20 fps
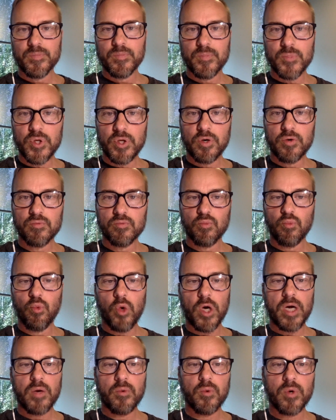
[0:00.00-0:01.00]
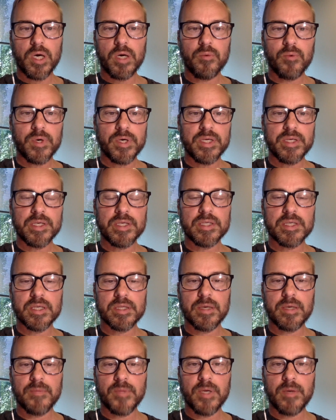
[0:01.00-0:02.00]
Why wouldn't you shut
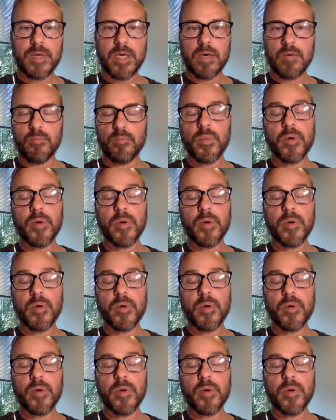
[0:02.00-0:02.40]
them down?